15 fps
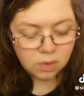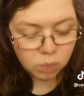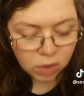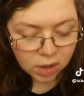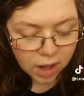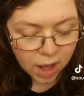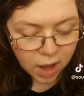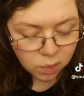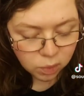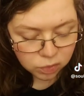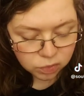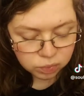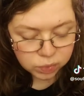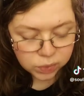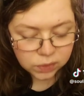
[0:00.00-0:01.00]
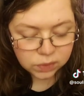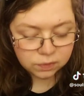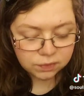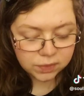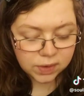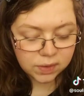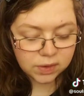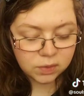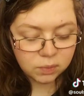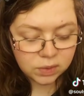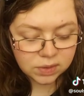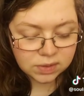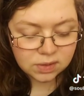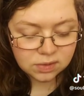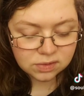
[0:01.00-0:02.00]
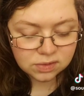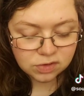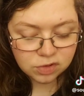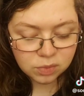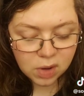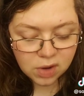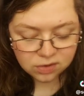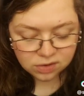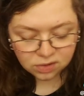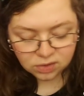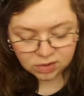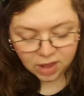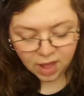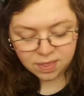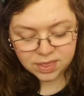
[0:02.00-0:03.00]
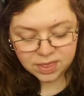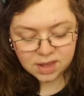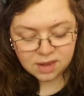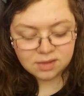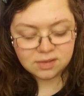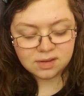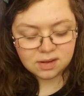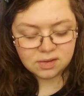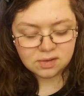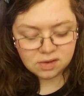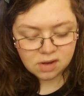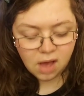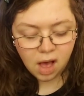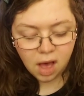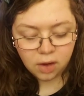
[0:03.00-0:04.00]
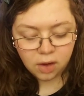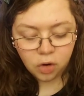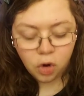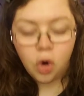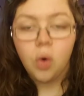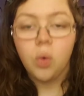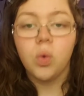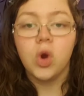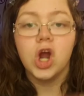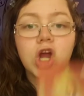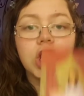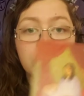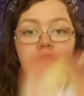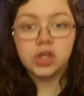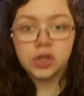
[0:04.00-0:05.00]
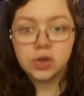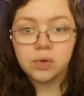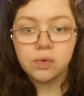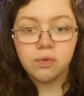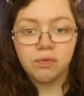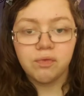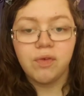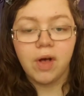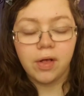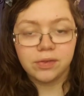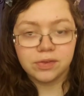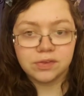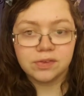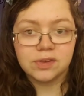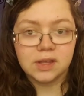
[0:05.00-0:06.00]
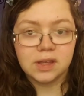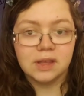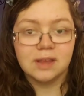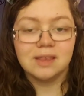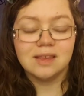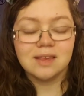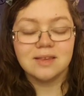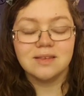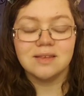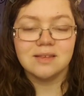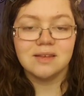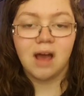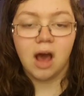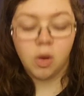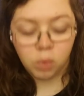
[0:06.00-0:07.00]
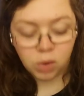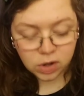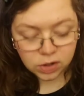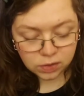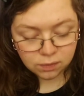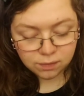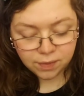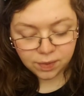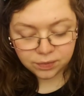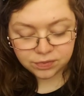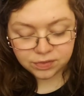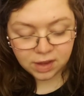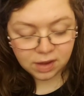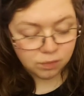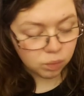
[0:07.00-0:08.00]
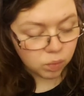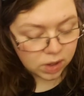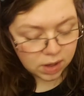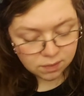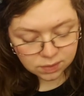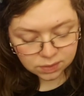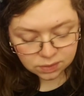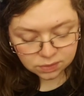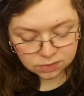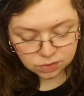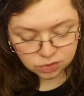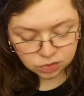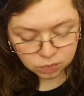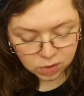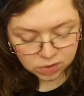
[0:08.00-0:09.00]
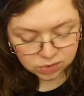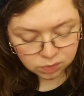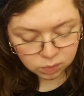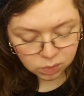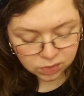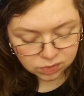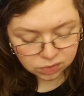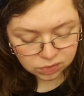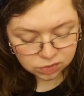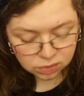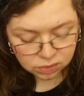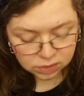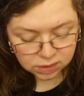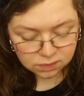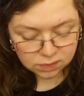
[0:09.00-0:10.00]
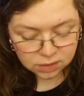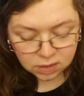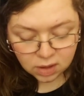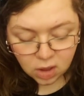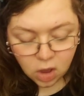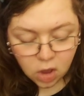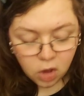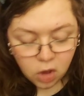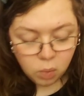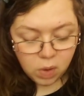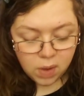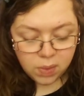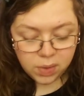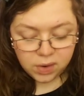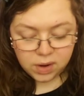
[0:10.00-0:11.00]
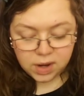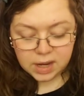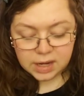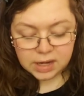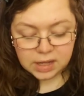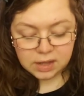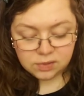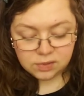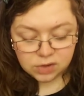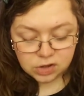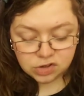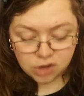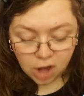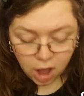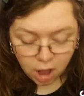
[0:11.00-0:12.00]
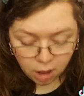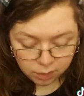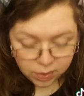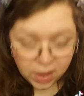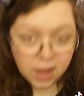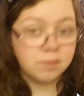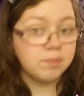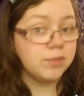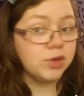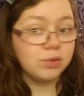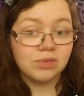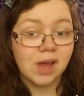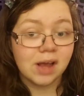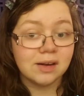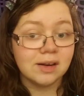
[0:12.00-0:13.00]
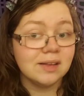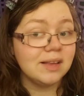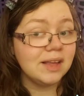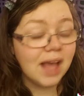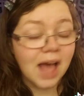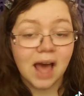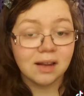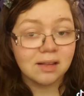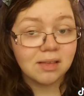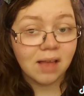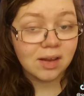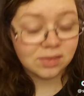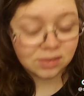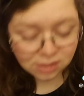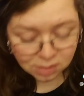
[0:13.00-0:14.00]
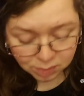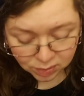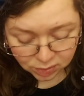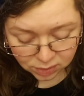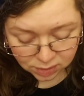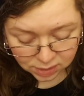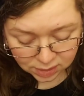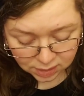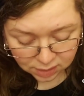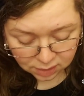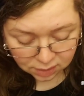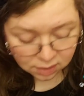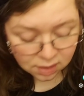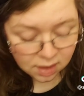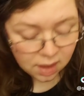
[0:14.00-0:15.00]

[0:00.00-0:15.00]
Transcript: What I was really feeling with this situation is that this is not where you felt seen. This is not where you felt safe. Whatever the situation was that you're leaving, whether it is a job that you technically had a lot of stability in.